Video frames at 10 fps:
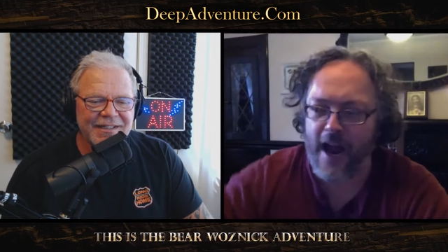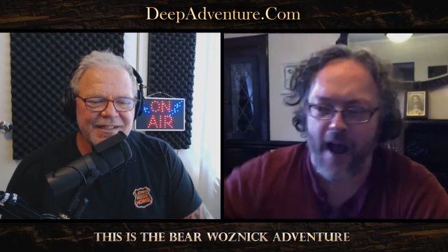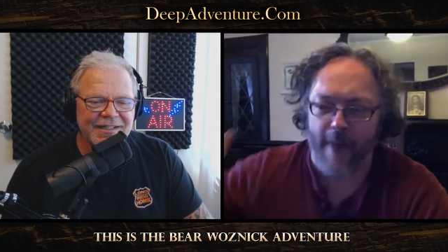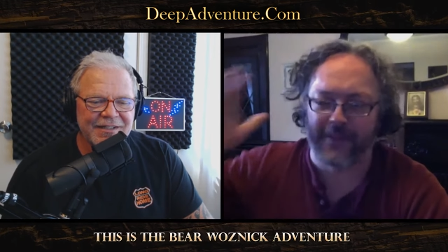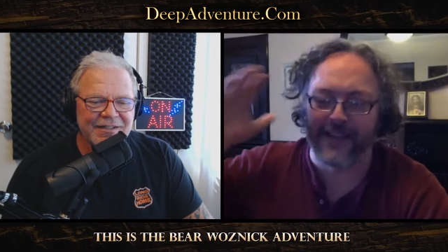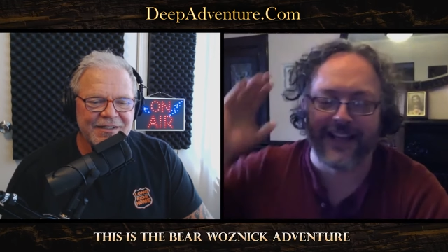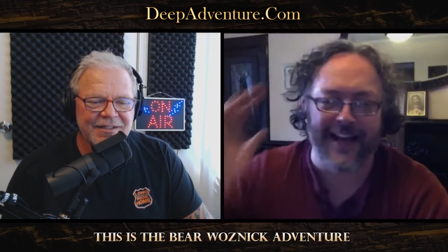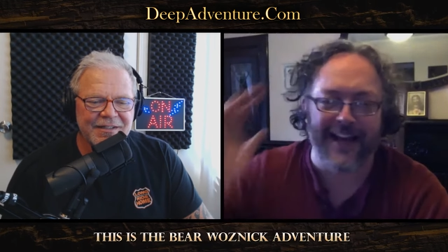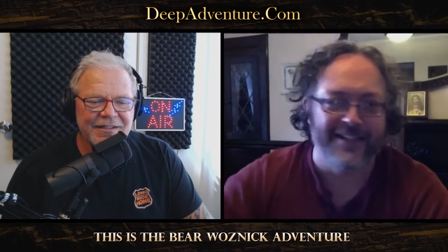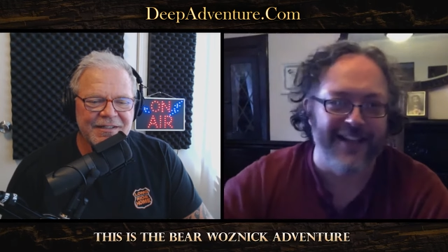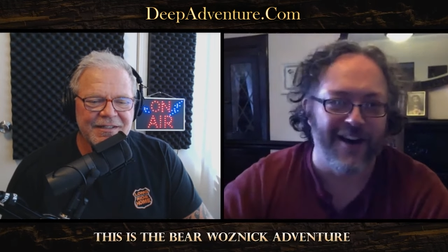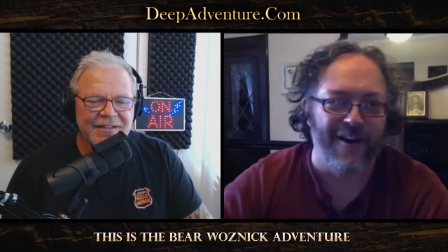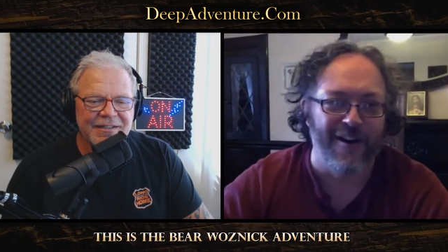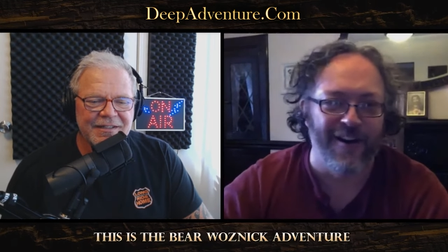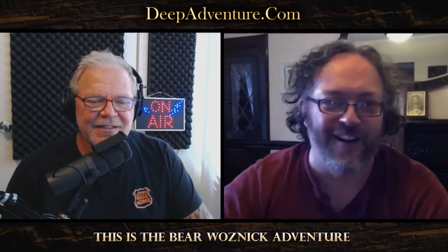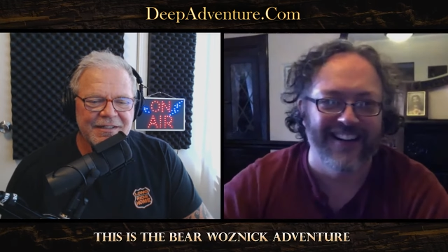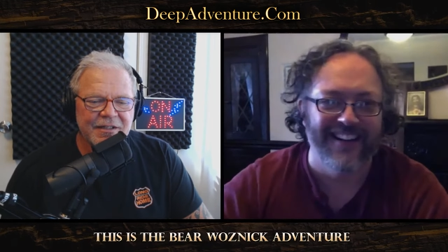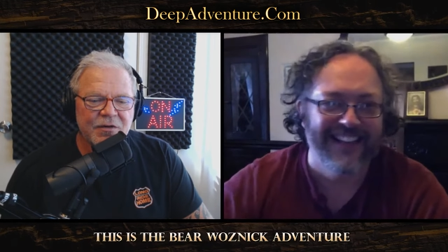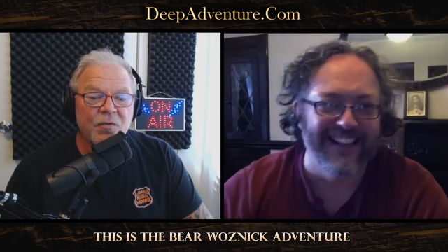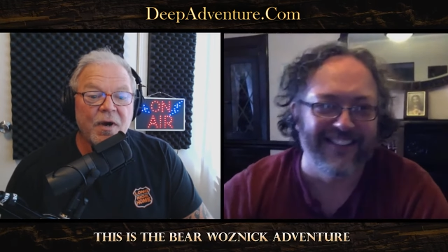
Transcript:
Speaker 1: but the guy's got heart. You know,